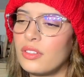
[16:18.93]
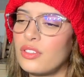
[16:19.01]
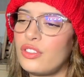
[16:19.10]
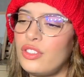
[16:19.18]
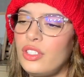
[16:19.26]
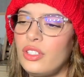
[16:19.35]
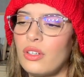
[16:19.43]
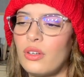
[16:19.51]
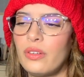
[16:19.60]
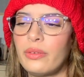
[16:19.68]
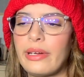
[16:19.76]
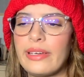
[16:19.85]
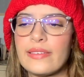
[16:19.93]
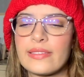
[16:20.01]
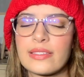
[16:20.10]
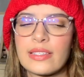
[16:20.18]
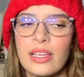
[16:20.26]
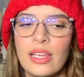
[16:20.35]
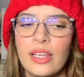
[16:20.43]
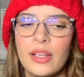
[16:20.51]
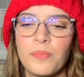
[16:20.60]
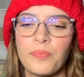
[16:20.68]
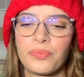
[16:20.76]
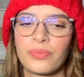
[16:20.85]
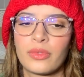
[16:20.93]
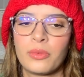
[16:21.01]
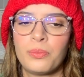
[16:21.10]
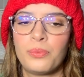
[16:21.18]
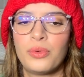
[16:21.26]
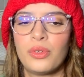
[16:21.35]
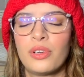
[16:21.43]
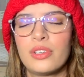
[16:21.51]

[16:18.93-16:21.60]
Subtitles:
She always put